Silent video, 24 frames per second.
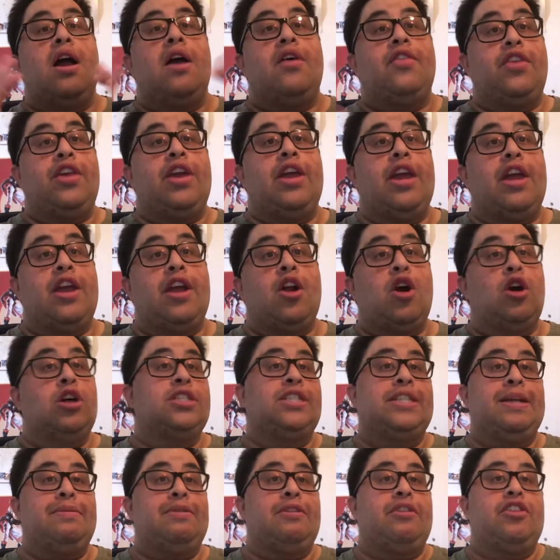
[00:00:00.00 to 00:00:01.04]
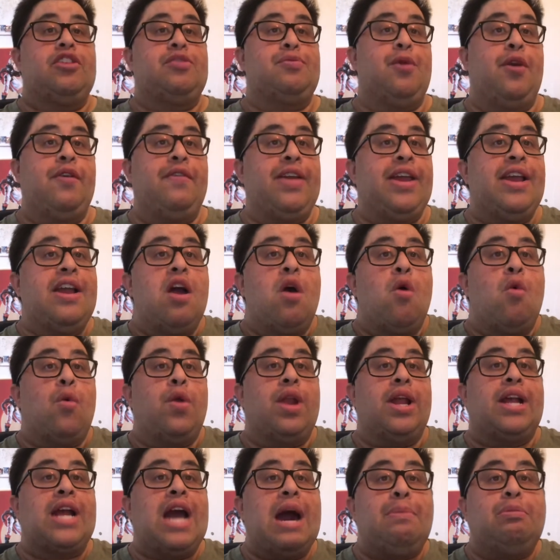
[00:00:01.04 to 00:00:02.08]
the concept of this movie,
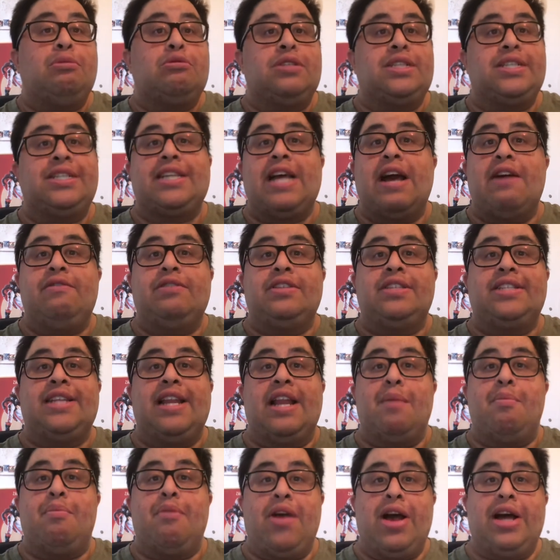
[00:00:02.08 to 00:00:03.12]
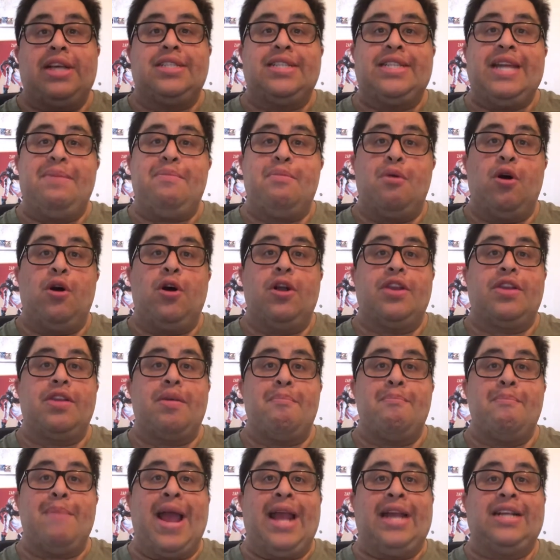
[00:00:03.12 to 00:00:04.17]
when a couple discovers that a brass teapot
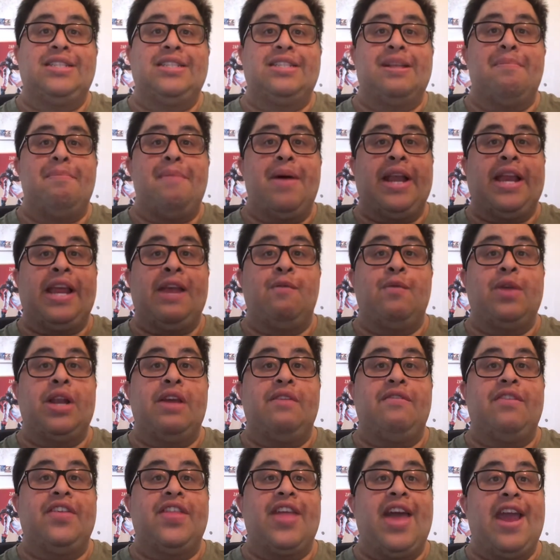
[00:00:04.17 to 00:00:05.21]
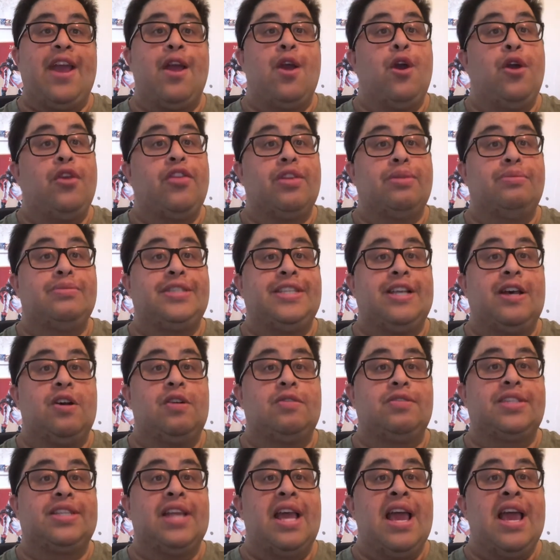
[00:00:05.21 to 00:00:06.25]
makes the money whenever they hurt
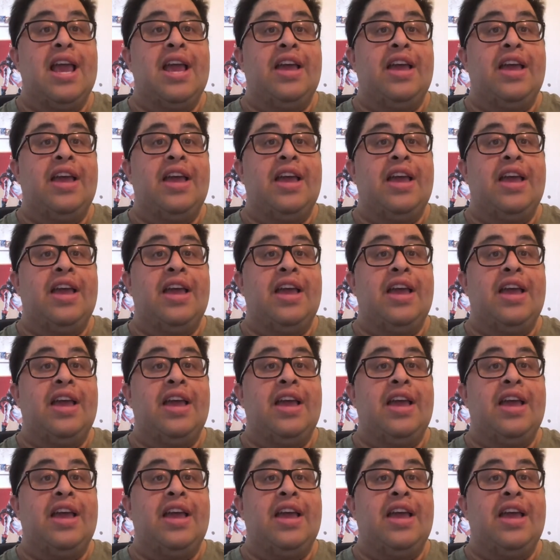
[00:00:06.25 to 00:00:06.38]
themselves,